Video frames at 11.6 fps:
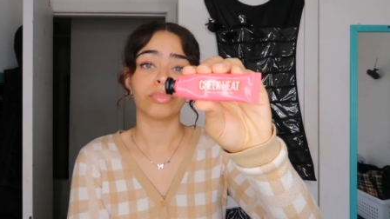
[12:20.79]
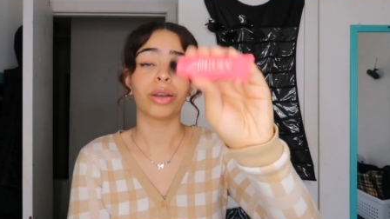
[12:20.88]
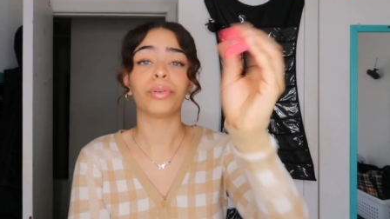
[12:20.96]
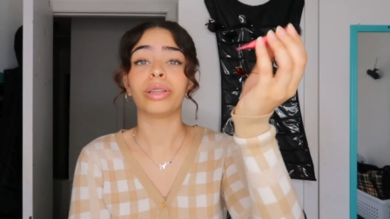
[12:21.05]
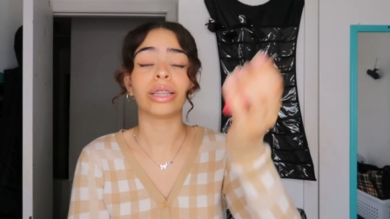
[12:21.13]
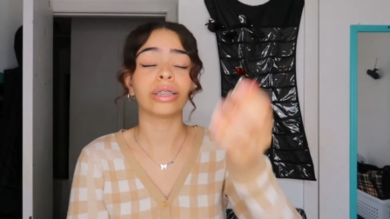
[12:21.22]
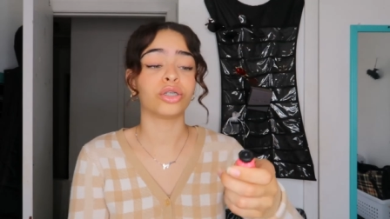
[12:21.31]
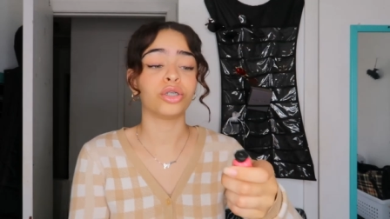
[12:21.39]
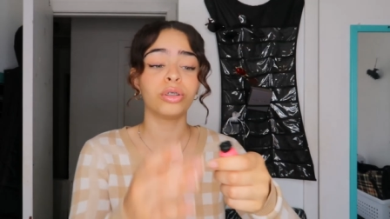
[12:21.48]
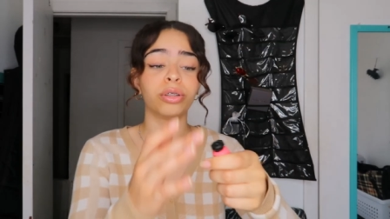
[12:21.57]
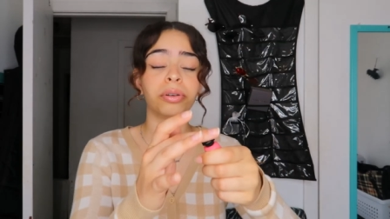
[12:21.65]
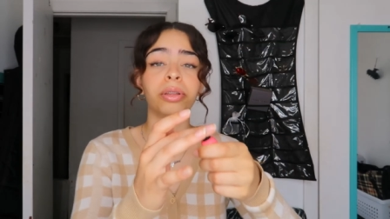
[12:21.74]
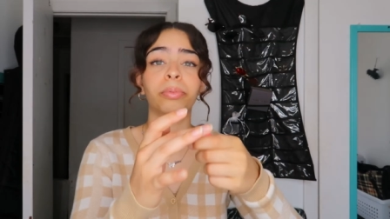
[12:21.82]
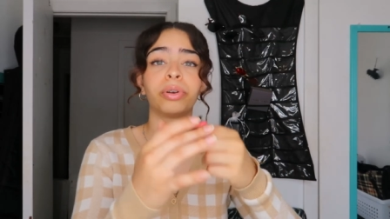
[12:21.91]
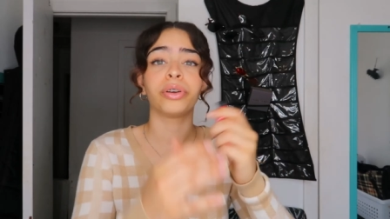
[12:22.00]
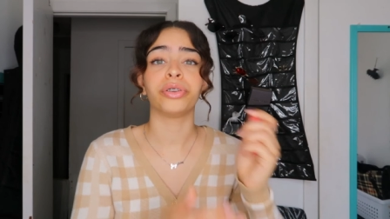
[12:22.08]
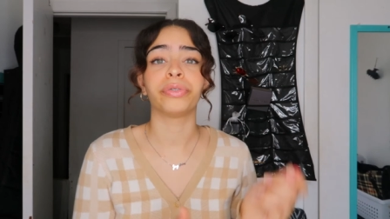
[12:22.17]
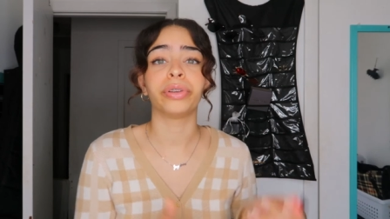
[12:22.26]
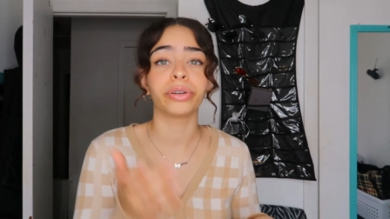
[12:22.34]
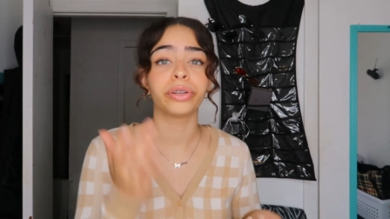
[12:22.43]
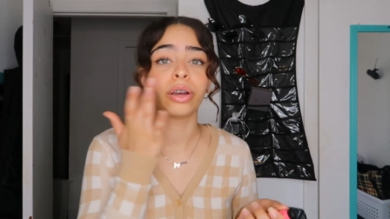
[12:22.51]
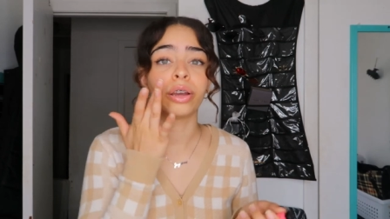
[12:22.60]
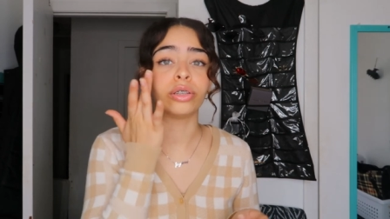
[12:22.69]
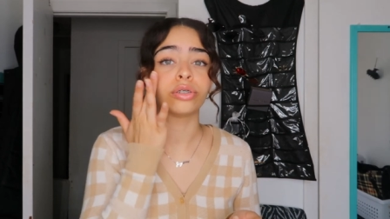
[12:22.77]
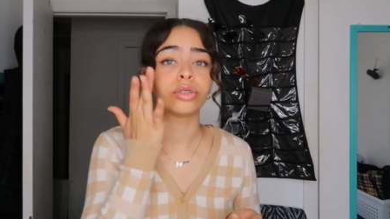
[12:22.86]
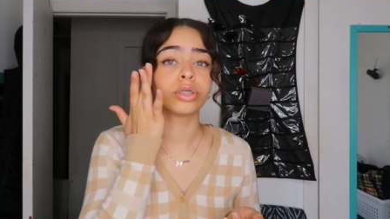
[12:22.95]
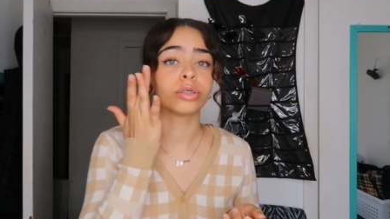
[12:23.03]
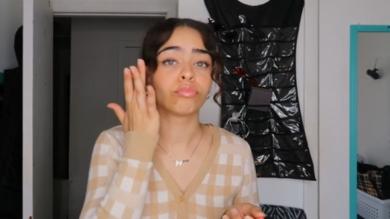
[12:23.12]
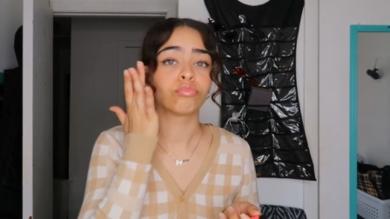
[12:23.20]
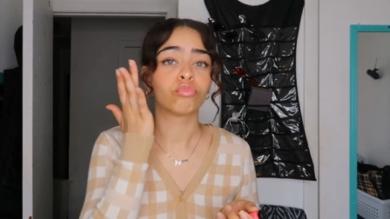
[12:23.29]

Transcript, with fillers: I really like this. You literally put it on your finger, y'all, and you're just,